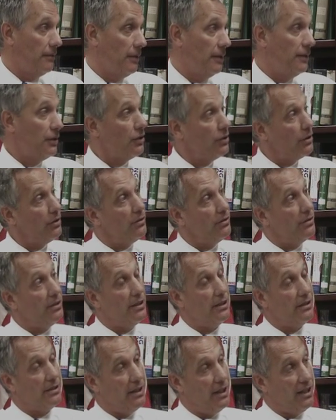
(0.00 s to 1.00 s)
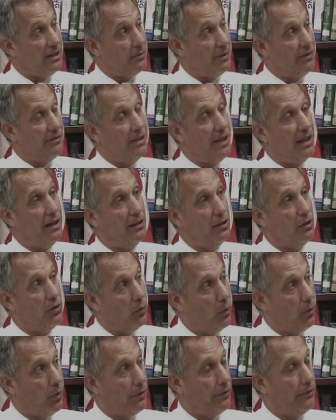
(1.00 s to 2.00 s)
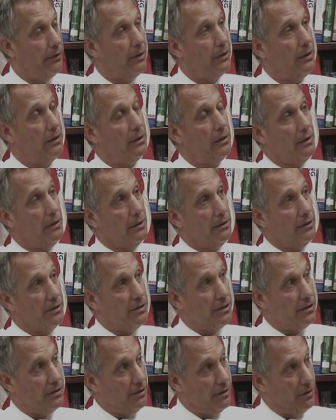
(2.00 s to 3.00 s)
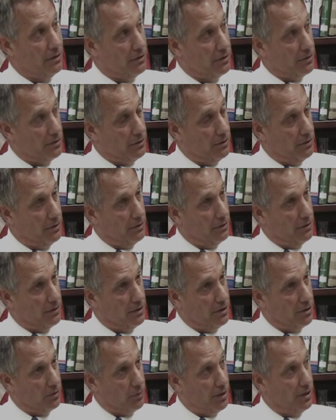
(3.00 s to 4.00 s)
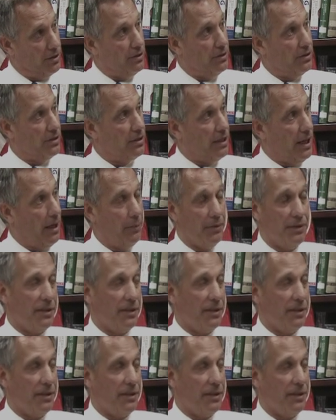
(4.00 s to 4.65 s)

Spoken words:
Right? The good news is that, as we've said, in the north, the situation is stable.